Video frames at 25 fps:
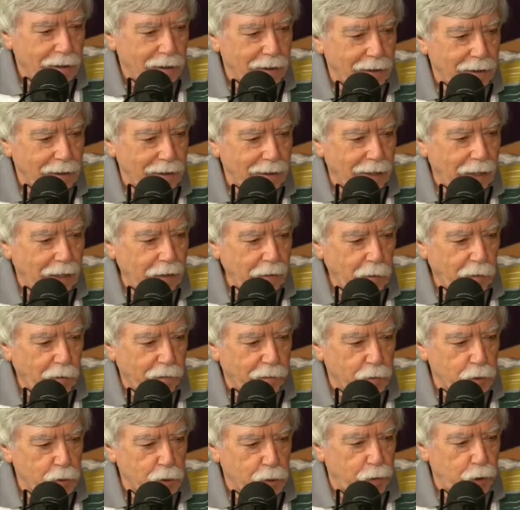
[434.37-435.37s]
I don't know if
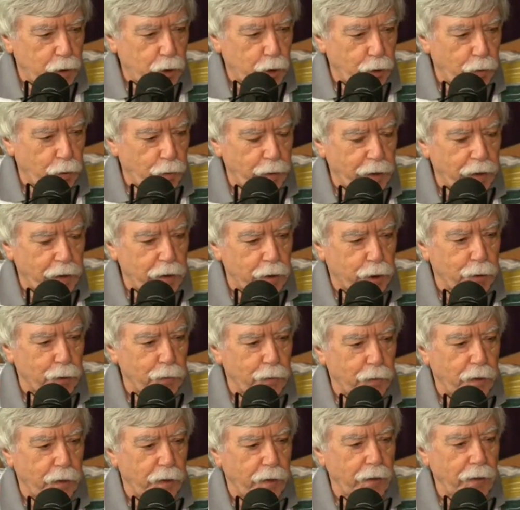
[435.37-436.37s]
there's a maturity
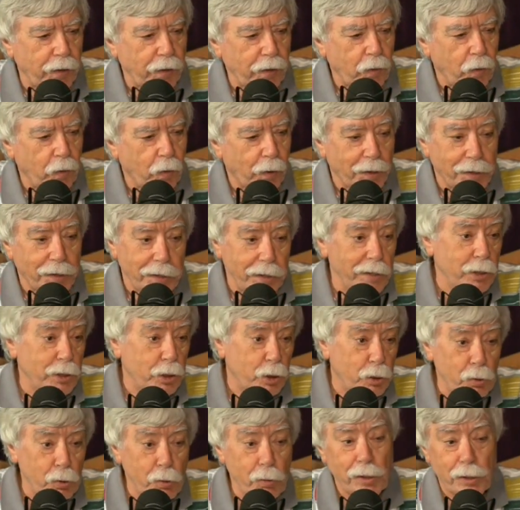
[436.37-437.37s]
issue there or he
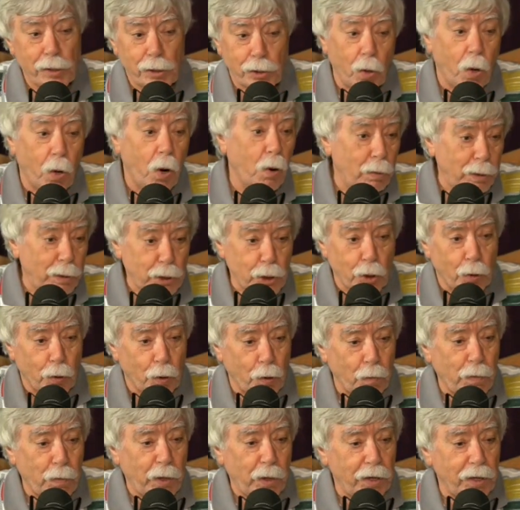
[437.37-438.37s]
is who he's always going
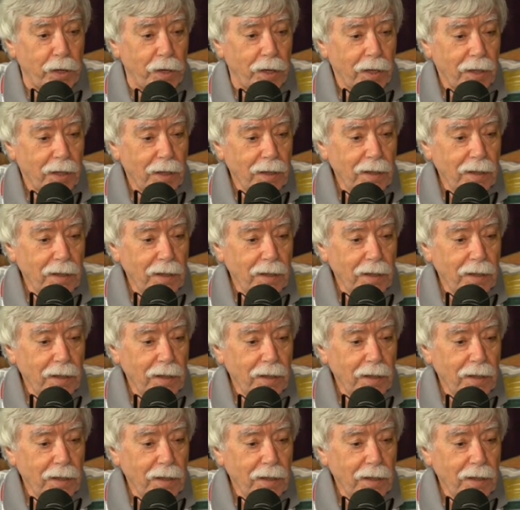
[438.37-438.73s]
to be.